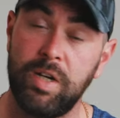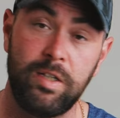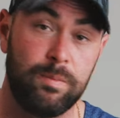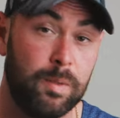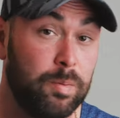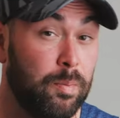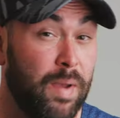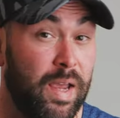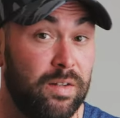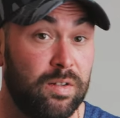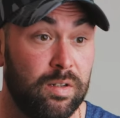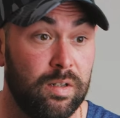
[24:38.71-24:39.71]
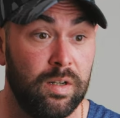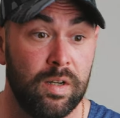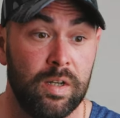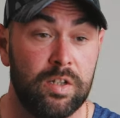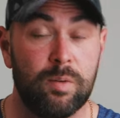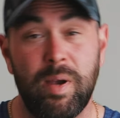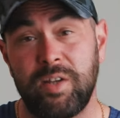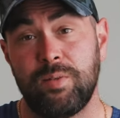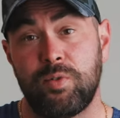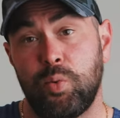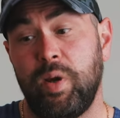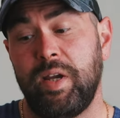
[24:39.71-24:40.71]
You need to be prepared to make
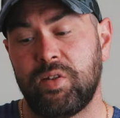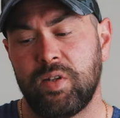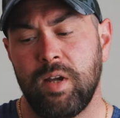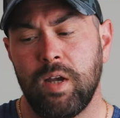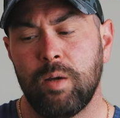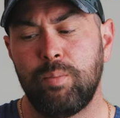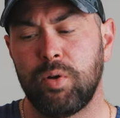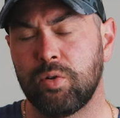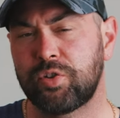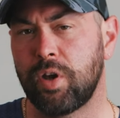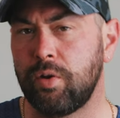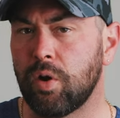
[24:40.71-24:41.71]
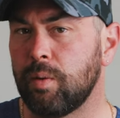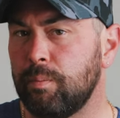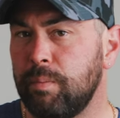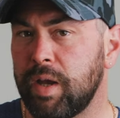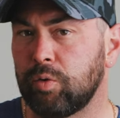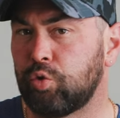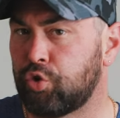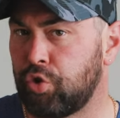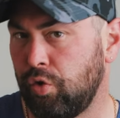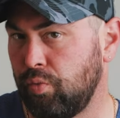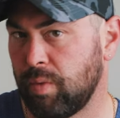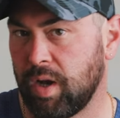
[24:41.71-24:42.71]
some tweaks, but also not meddle
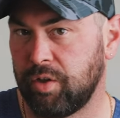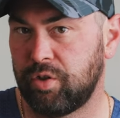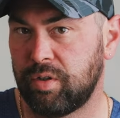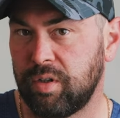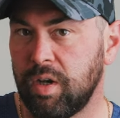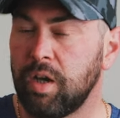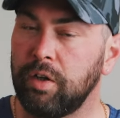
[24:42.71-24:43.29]
too much.